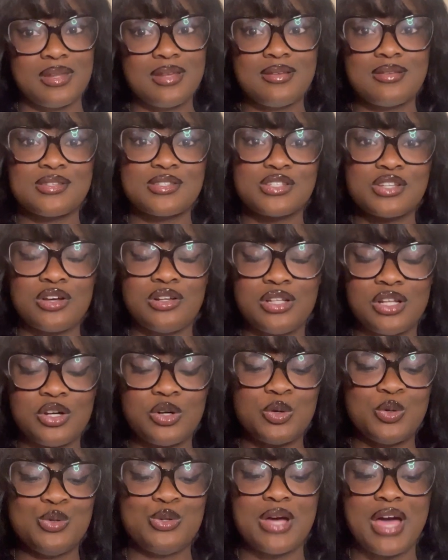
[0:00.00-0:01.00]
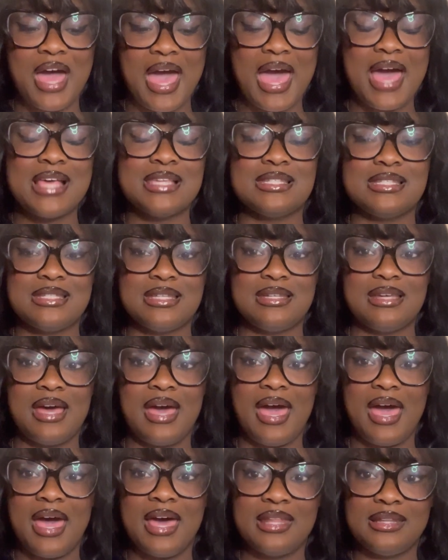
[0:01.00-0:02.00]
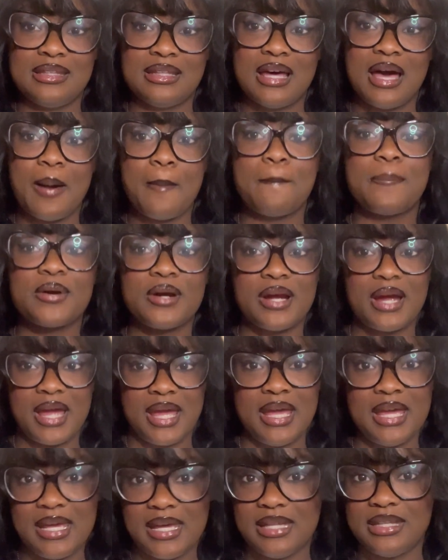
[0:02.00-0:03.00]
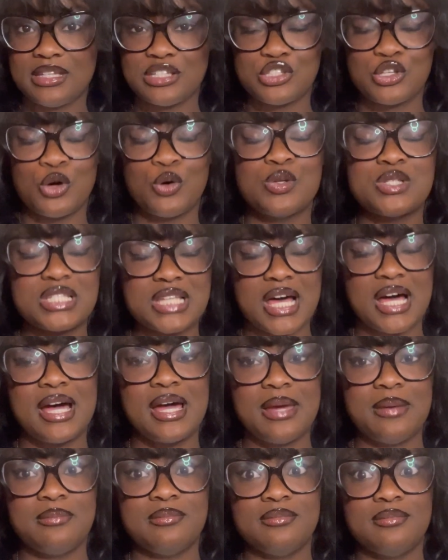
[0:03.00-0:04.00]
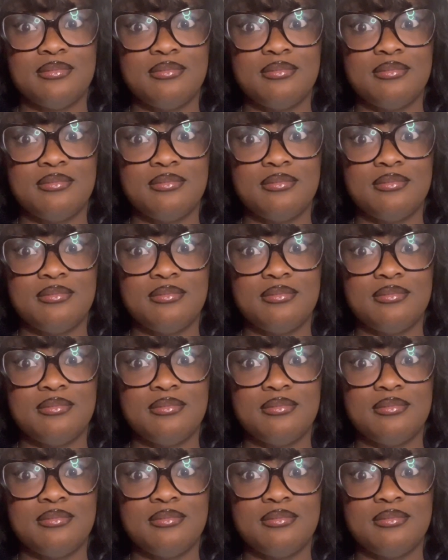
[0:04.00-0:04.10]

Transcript: Solo, who has had the upper hand this whole time,